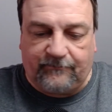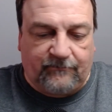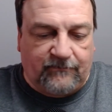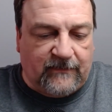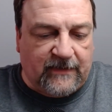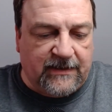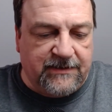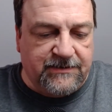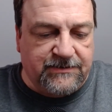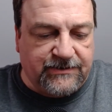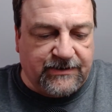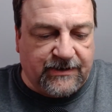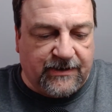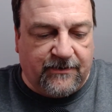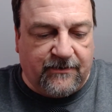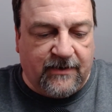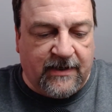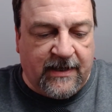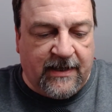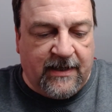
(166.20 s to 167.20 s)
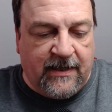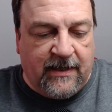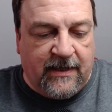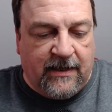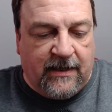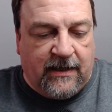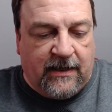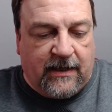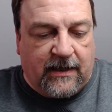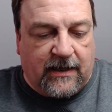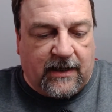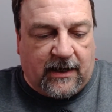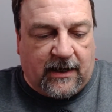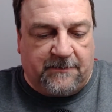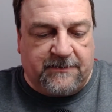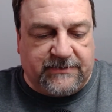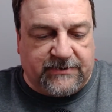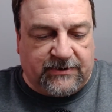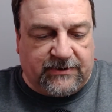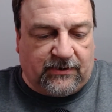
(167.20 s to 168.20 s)
So
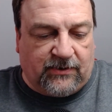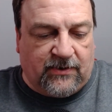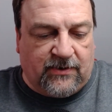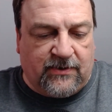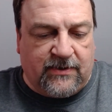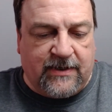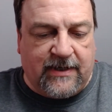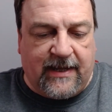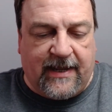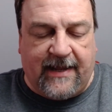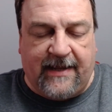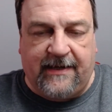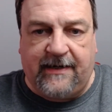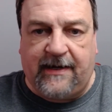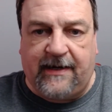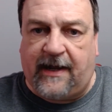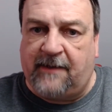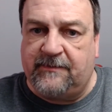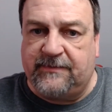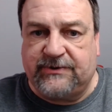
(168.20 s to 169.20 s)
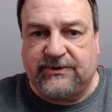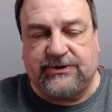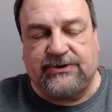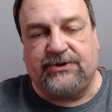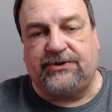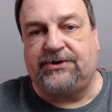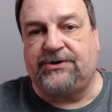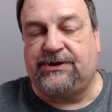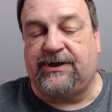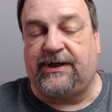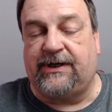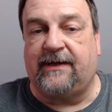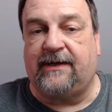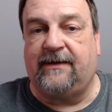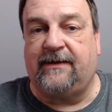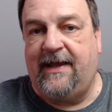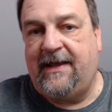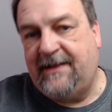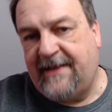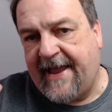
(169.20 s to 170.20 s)
comes along, and I'm searching,
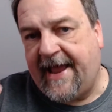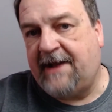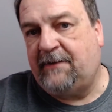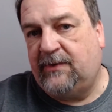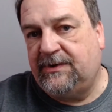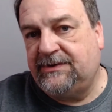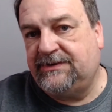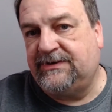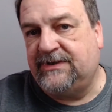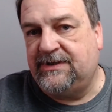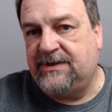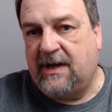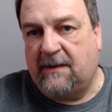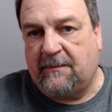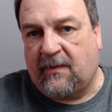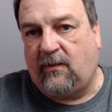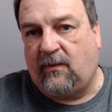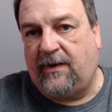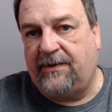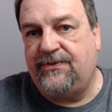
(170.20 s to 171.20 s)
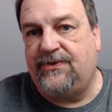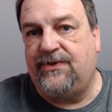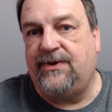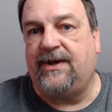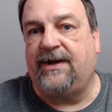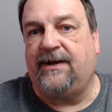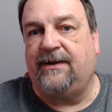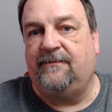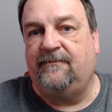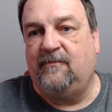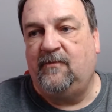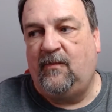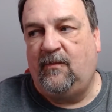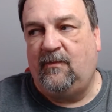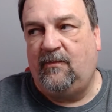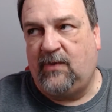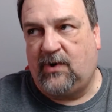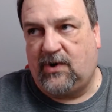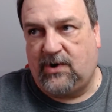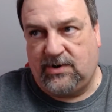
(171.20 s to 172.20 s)
and that was the number one thing
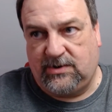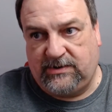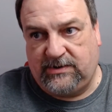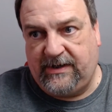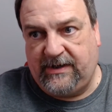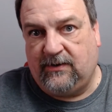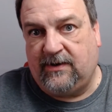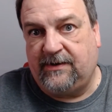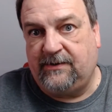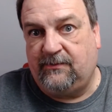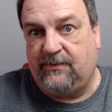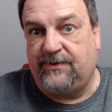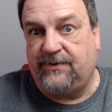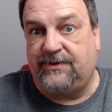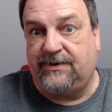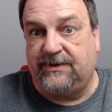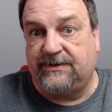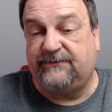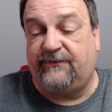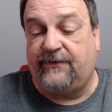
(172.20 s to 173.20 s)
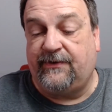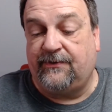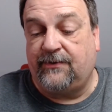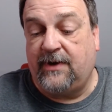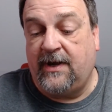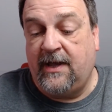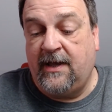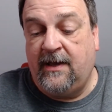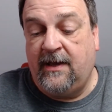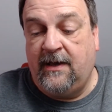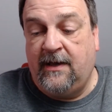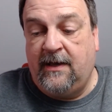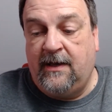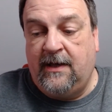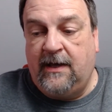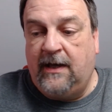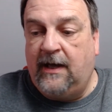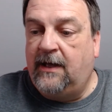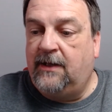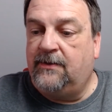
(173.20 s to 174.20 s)
early on with this phone.
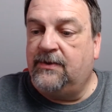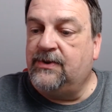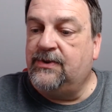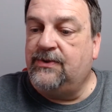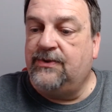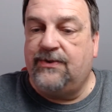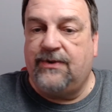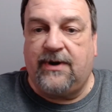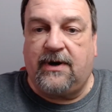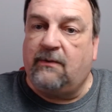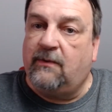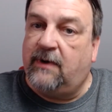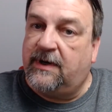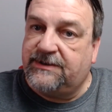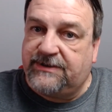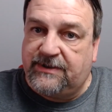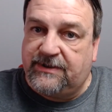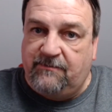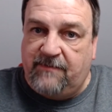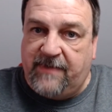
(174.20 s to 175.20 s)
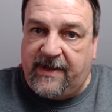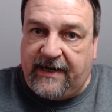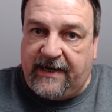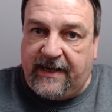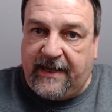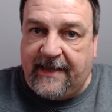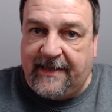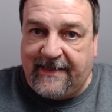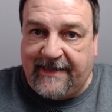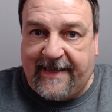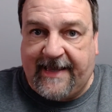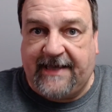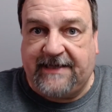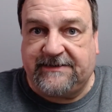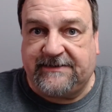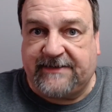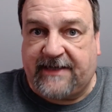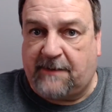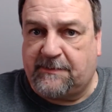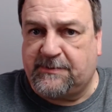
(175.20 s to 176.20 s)
There wasn't many
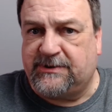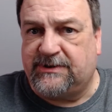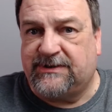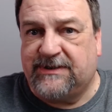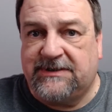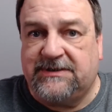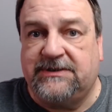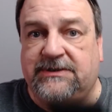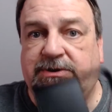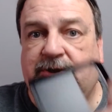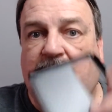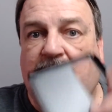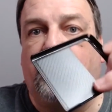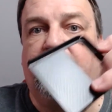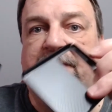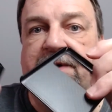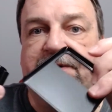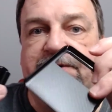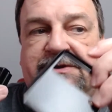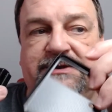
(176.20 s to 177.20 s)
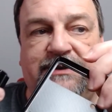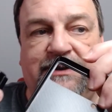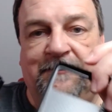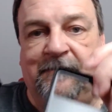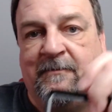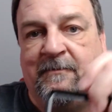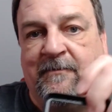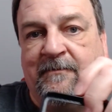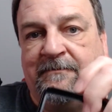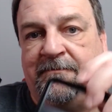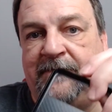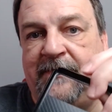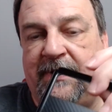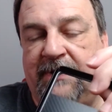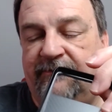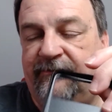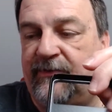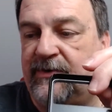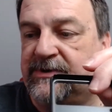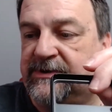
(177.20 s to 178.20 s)
case options. This is almost
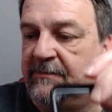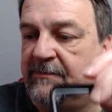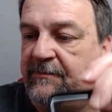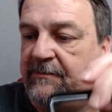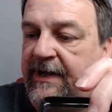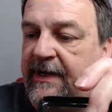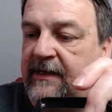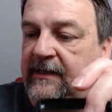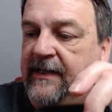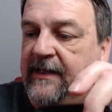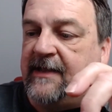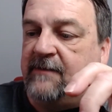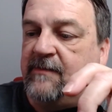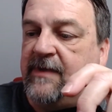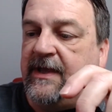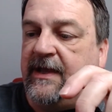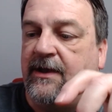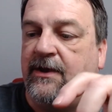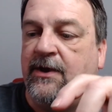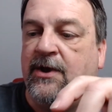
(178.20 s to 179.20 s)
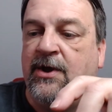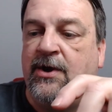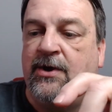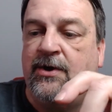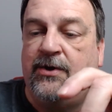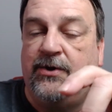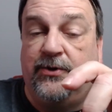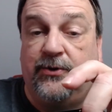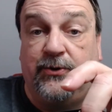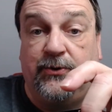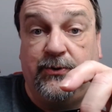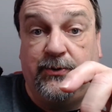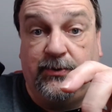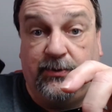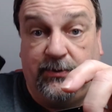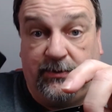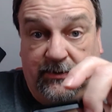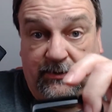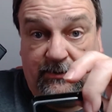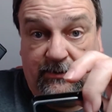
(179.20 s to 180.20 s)
for somebody like me
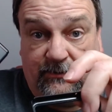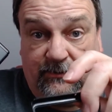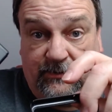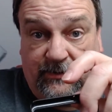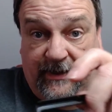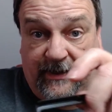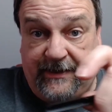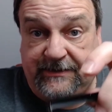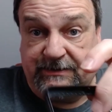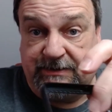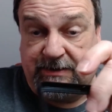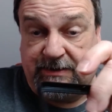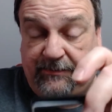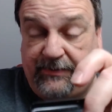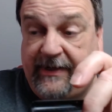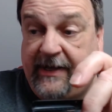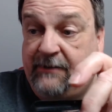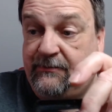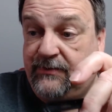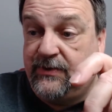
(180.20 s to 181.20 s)
who likes to play with new